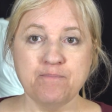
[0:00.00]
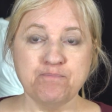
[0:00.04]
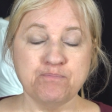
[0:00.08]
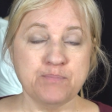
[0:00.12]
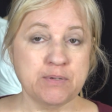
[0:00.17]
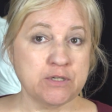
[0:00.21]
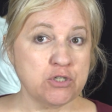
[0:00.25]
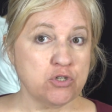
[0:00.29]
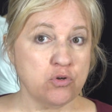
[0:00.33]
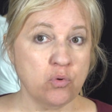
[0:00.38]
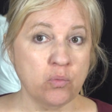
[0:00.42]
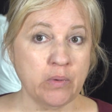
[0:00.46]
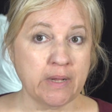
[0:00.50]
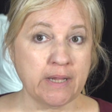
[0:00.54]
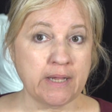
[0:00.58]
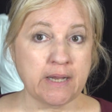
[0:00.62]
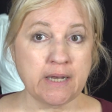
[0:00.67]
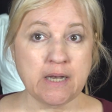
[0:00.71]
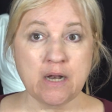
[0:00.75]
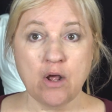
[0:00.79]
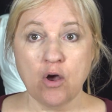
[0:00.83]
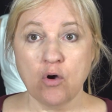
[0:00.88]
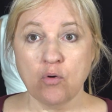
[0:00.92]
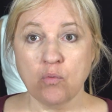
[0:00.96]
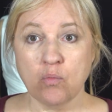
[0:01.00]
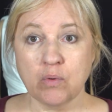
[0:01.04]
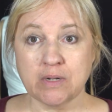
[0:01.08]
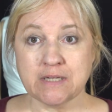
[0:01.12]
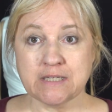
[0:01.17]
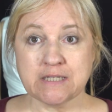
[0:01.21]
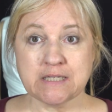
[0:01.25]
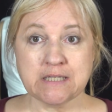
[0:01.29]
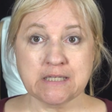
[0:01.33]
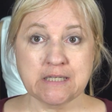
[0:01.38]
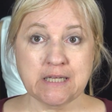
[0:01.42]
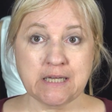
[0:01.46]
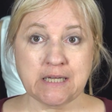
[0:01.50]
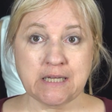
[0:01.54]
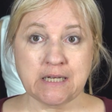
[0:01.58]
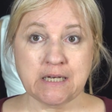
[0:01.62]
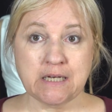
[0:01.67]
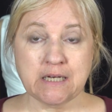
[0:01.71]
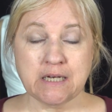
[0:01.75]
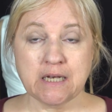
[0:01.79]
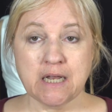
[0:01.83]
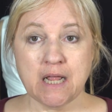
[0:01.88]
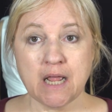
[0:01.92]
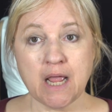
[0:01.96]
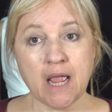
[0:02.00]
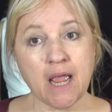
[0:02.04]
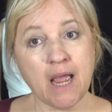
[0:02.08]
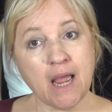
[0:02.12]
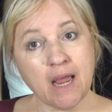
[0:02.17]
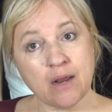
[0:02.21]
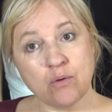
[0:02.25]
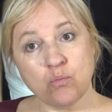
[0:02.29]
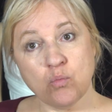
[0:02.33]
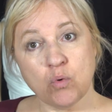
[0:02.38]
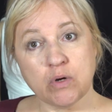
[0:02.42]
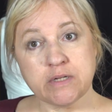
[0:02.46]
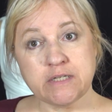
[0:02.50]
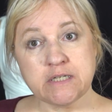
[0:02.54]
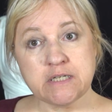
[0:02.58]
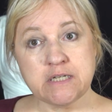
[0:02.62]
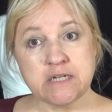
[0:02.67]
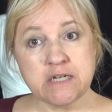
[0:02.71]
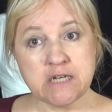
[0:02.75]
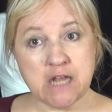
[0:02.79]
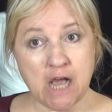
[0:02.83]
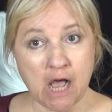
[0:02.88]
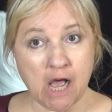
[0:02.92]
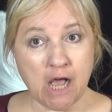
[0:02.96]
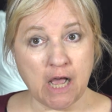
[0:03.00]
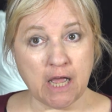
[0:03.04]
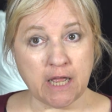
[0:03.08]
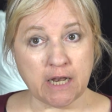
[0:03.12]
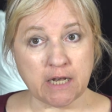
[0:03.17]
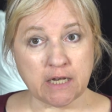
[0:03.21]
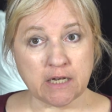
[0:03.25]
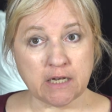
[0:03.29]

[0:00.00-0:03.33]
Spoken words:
between what's lit and what's not.